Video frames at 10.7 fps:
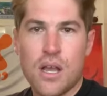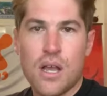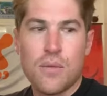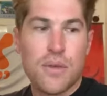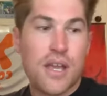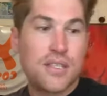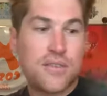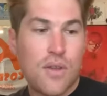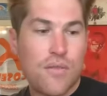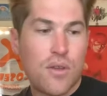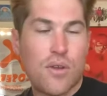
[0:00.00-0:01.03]
But yeah, guys, if you
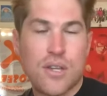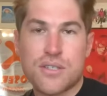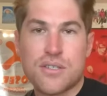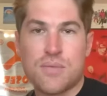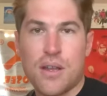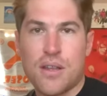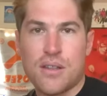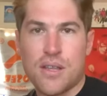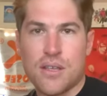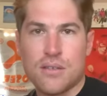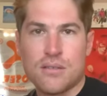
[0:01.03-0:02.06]
have any questions about
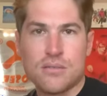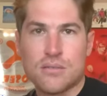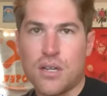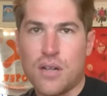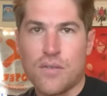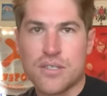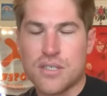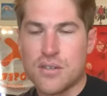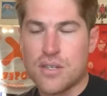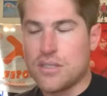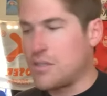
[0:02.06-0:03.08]
anything, all of our
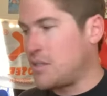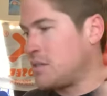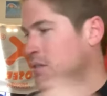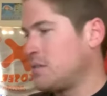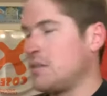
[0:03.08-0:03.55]
series or